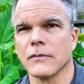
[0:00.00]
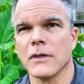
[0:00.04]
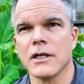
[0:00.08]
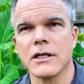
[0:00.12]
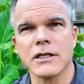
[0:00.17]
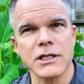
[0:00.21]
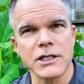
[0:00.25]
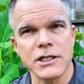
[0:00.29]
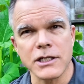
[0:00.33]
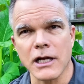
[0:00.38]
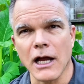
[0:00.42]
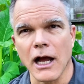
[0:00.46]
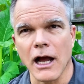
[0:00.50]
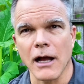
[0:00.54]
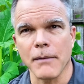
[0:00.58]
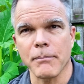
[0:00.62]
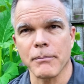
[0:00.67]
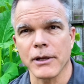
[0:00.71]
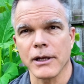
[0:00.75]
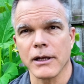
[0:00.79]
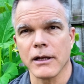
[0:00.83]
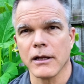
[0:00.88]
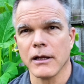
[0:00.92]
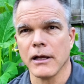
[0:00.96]
stop
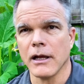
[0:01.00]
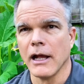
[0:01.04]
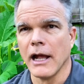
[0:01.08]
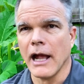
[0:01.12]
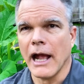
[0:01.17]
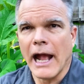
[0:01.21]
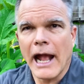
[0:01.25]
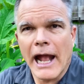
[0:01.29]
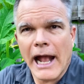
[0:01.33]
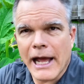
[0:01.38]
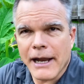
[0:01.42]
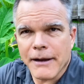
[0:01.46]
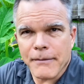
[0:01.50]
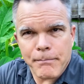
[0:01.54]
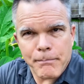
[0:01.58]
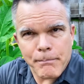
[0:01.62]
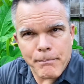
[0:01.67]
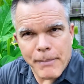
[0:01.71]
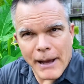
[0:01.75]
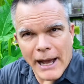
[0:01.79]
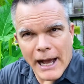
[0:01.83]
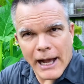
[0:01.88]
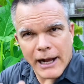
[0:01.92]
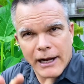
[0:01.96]
and
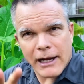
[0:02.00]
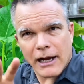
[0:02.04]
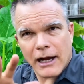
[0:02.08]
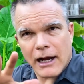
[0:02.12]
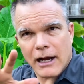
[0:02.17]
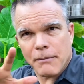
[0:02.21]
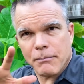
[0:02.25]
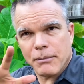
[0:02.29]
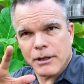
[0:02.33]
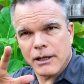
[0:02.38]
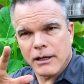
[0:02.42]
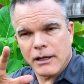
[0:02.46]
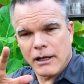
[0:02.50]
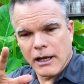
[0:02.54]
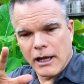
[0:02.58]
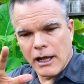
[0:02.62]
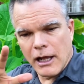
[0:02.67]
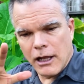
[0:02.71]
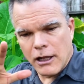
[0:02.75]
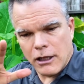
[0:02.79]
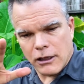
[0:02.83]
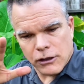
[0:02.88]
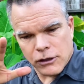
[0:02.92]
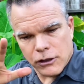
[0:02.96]
back up.
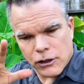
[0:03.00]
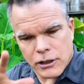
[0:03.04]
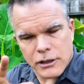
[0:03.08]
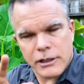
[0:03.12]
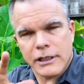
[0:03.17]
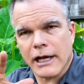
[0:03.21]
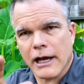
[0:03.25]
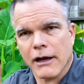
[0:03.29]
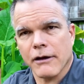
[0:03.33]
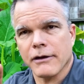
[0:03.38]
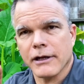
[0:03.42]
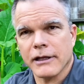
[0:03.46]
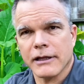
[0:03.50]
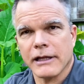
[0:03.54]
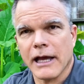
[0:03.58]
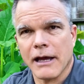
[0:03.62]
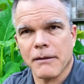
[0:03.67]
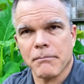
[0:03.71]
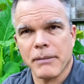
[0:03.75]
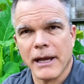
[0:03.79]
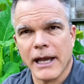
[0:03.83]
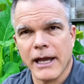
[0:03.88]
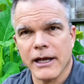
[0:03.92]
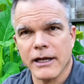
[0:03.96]
Look down at
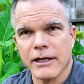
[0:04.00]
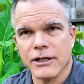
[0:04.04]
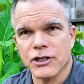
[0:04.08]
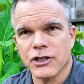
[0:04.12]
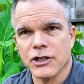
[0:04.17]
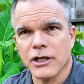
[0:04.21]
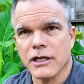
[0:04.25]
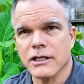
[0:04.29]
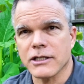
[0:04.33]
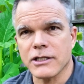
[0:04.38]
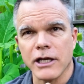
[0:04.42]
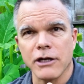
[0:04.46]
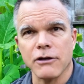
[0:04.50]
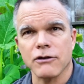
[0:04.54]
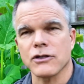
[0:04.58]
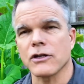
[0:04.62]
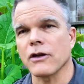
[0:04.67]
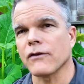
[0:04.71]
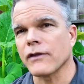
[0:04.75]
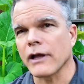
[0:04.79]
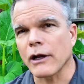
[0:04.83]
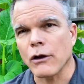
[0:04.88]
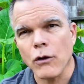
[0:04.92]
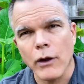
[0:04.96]
that page and say to
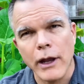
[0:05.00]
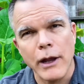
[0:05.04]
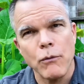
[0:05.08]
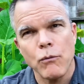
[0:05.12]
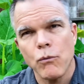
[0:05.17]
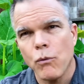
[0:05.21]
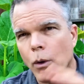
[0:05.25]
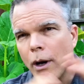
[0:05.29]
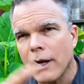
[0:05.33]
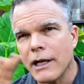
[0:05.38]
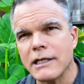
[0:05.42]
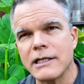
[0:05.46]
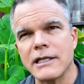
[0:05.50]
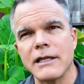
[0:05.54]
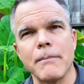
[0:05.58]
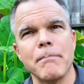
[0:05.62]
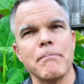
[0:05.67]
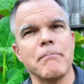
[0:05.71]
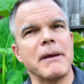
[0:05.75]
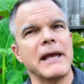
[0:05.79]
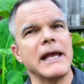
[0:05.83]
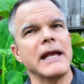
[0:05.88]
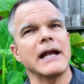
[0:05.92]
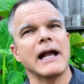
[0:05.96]
yourself, like, okay, what is the
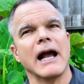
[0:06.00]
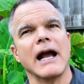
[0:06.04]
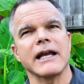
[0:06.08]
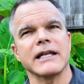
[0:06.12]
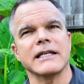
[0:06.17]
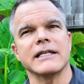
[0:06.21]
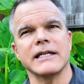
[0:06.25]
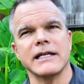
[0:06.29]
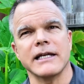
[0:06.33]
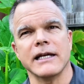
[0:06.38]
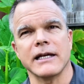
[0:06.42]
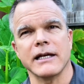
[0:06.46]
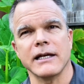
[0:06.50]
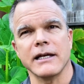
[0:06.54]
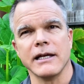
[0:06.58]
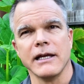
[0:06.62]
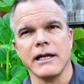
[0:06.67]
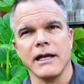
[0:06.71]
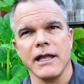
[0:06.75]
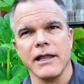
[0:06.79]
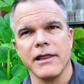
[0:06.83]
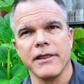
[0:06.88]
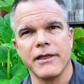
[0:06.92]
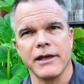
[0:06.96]
big idea
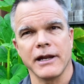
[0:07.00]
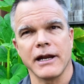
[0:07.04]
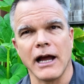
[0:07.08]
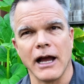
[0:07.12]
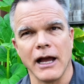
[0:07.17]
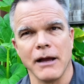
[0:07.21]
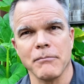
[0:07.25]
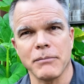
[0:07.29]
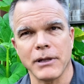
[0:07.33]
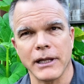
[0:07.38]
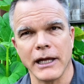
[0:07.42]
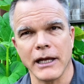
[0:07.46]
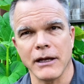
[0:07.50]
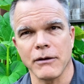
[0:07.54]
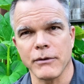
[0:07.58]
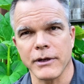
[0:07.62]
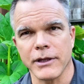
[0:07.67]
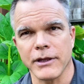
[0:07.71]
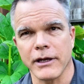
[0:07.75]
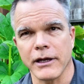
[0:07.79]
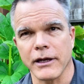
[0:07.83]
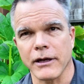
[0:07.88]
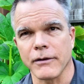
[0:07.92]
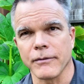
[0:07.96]
that I'm playing with
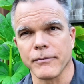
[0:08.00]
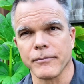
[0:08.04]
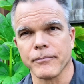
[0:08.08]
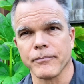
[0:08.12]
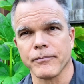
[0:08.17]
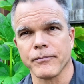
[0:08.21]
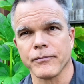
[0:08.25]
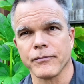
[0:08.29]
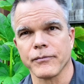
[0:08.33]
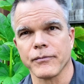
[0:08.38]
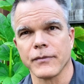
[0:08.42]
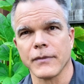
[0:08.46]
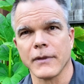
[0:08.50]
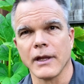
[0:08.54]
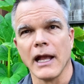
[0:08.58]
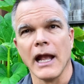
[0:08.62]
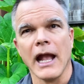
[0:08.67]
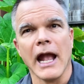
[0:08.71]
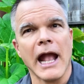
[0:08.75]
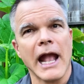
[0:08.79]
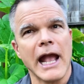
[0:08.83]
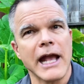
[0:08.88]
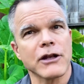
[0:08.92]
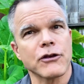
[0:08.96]
here?
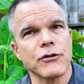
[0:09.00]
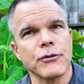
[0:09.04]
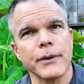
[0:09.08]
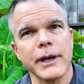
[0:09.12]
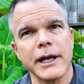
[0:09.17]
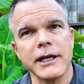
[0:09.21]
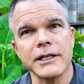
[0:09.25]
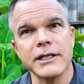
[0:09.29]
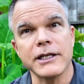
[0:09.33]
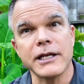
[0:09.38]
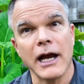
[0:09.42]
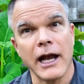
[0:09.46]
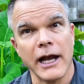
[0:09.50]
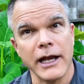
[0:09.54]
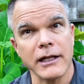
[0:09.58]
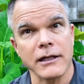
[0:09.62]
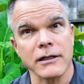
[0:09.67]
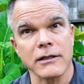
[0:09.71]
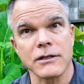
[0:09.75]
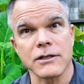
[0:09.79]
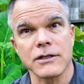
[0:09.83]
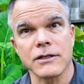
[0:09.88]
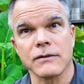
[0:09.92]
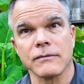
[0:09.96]
And create
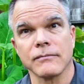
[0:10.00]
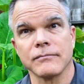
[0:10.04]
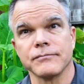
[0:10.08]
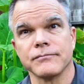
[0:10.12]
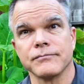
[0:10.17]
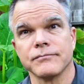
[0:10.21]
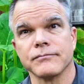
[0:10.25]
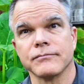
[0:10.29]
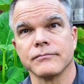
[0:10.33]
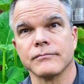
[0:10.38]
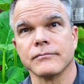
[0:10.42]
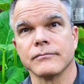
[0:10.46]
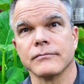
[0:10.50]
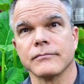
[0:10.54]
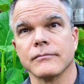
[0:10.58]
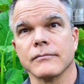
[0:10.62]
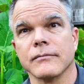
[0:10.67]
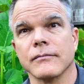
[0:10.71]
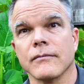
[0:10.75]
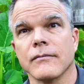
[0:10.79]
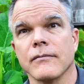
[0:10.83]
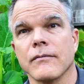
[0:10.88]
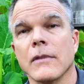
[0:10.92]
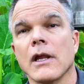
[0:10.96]
titles,
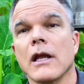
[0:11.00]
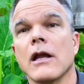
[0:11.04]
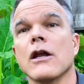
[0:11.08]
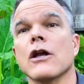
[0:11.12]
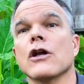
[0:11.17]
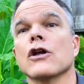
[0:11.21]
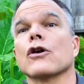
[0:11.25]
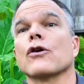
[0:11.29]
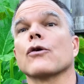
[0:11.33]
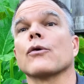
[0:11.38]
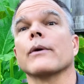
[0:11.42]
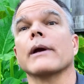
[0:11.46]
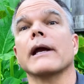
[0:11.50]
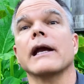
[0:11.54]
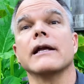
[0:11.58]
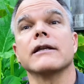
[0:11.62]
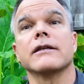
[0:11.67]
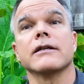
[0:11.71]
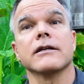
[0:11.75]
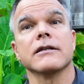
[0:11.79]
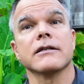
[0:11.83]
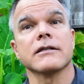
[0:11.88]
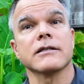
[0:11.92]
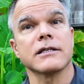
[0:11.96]
create
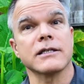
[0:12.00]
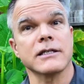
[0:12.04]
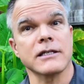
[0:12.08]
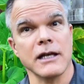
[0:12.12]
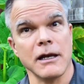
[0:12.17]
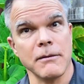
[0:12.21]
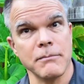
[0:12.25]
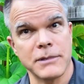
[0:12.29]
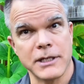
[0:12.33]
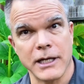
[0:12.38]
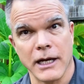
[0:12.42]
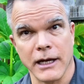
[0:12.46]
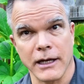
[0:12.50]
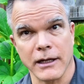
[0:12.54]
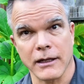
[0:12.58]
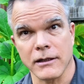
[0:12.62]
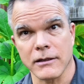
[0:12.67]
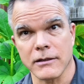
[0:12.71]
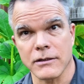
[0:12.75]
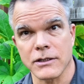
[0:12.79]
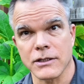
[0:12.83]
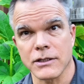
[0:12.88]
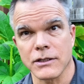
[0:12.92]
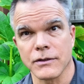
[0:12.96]

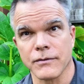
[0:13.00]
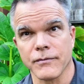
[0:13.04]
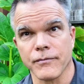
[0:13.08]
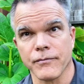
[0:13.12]
subtitles,